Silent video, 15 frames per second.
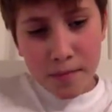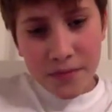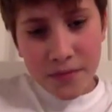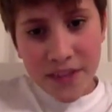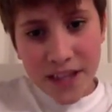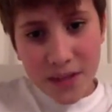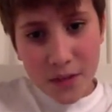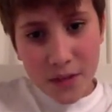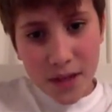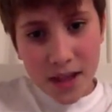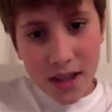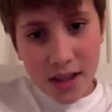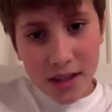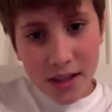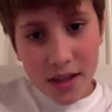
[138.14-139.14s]
This
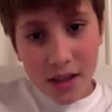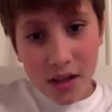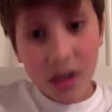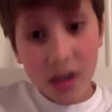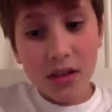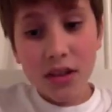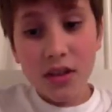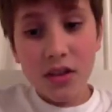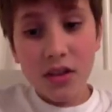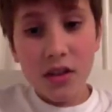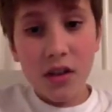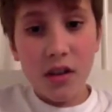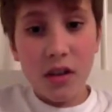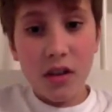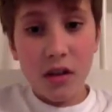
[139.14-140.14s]
really hurts a
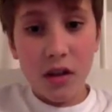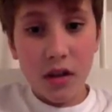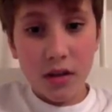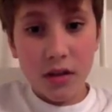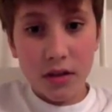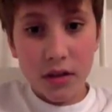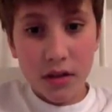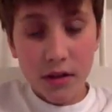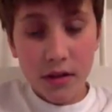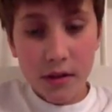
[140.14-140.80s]
lot.